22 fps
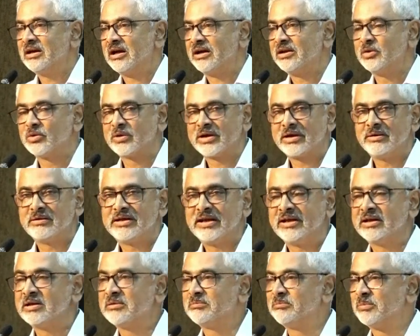Yes. You can
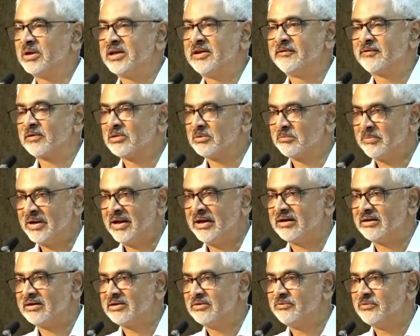take money from the
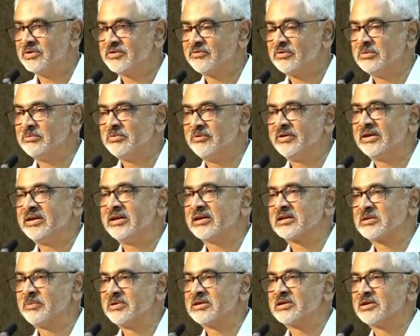bank, which will be very
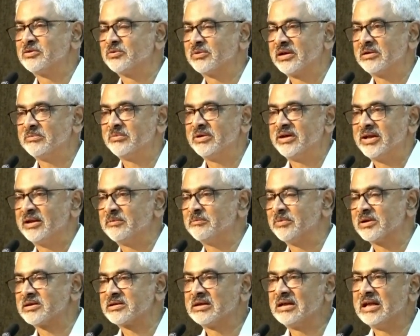expensive. It can be
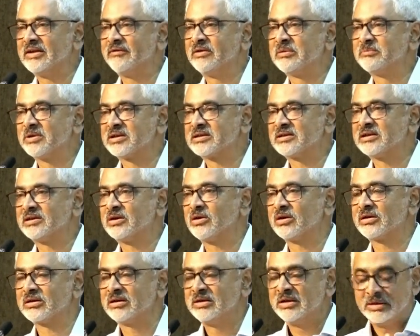10%, 11%,
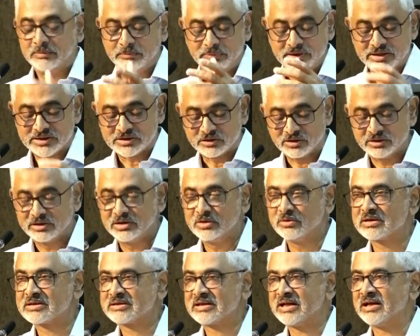or based on
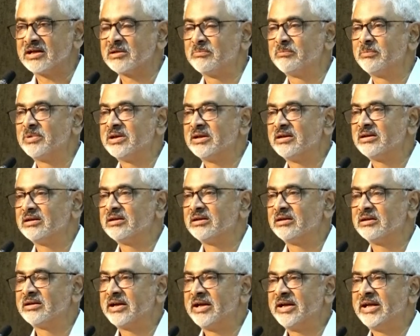your startup
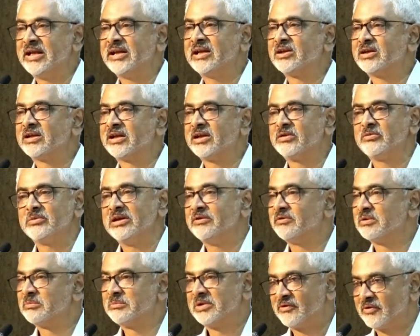uh, rating, it can
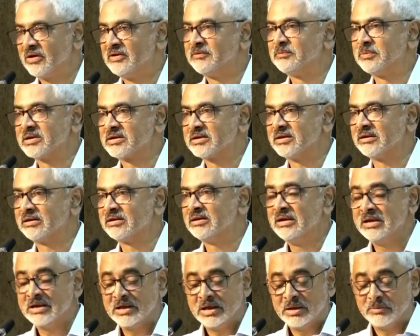even be 12%.
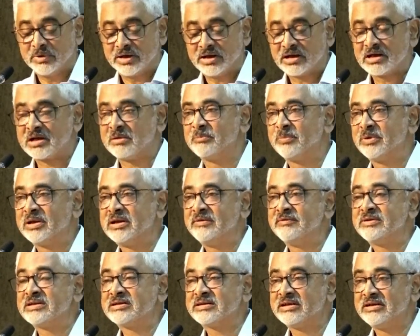But a
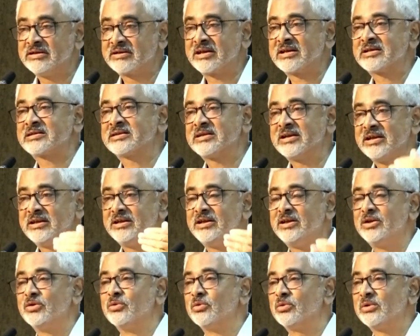company which is interested
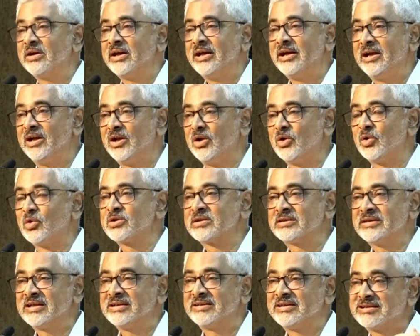in you and
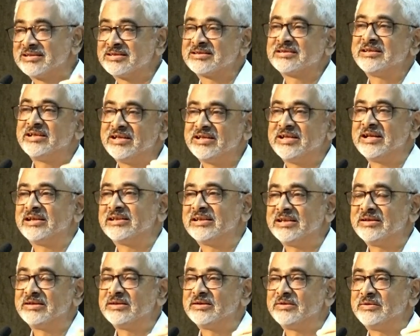knows that this is the area
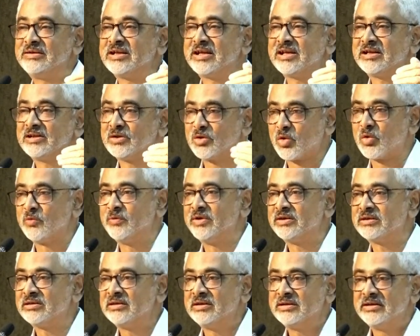they, uh, they can grow
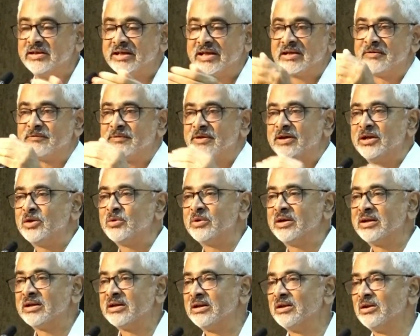with, they can fund
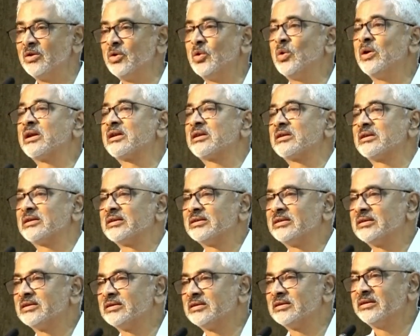you at a lower
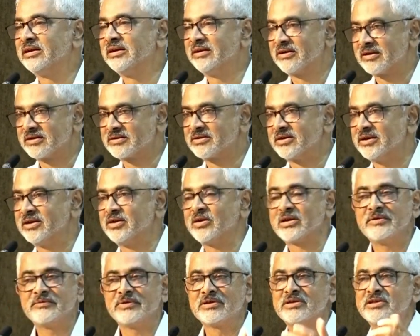uh, interest rate
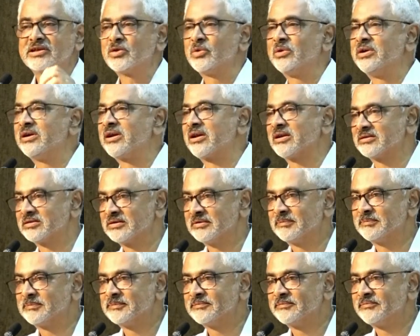or even zero interest.
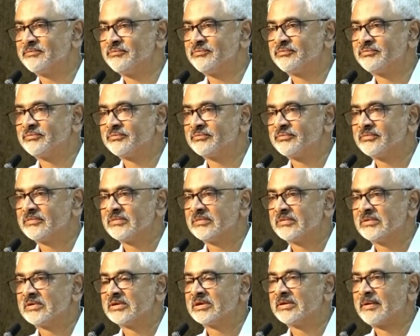So
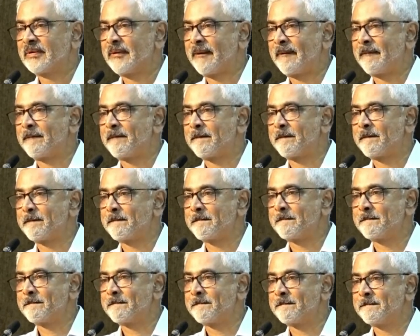then what's the
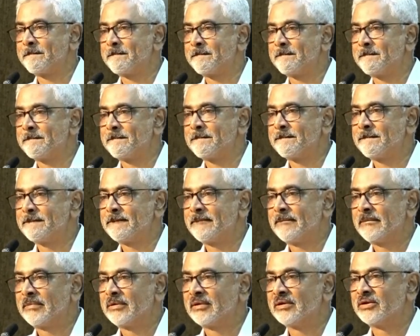profit for me in
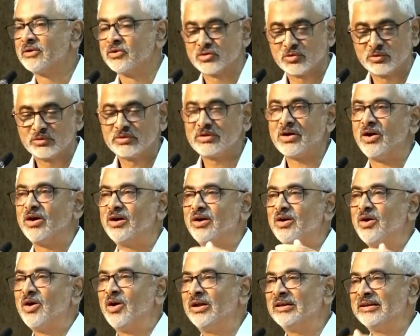that? So
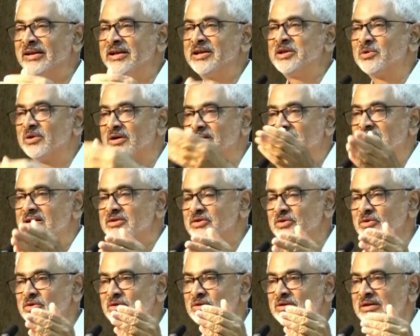all, all that you earn,
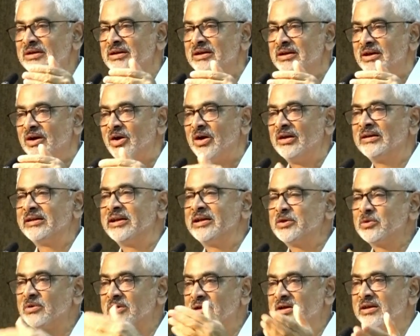so all
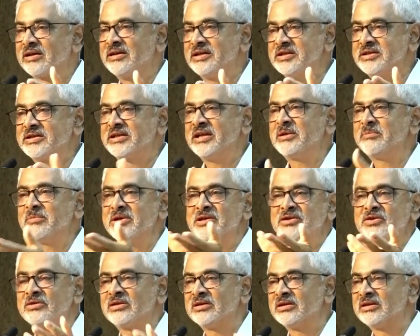that you earn is shared
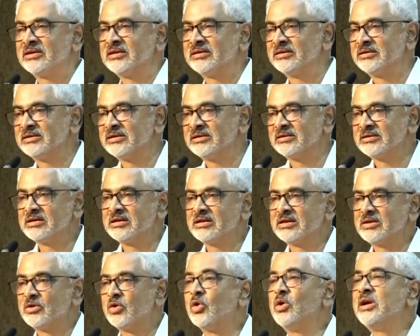based on the
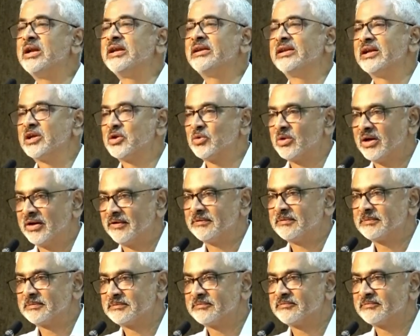holding that you have.